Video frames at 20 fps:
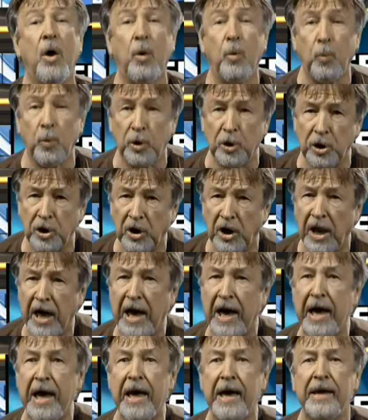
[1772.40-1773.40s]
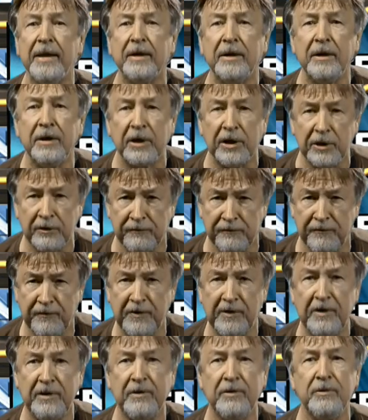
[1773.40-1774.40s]
we'll gladly
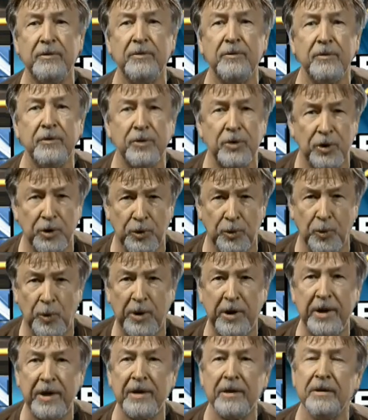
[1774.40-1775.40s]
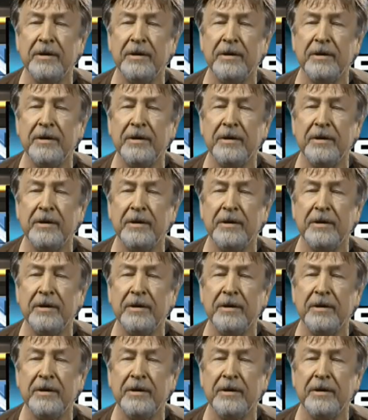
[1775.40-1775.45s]
fill you in.